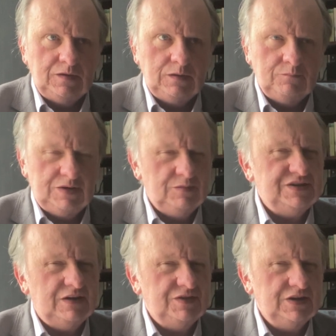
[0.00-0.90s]
Pretty much
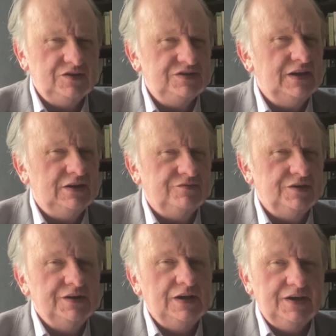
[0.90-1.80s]
everything goes in
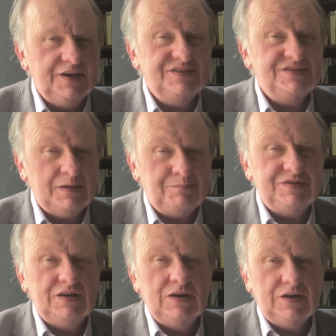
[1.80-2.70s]
Alfred
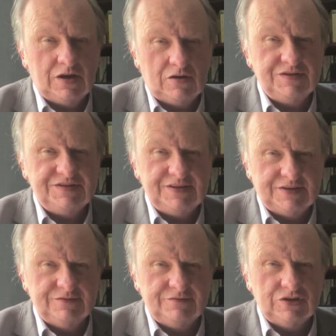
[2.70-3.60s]
except currency
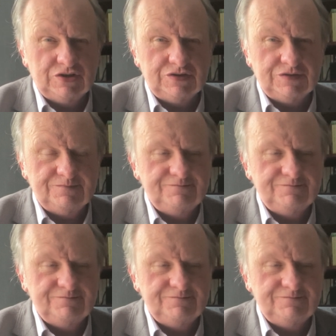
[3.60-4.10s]
conversion.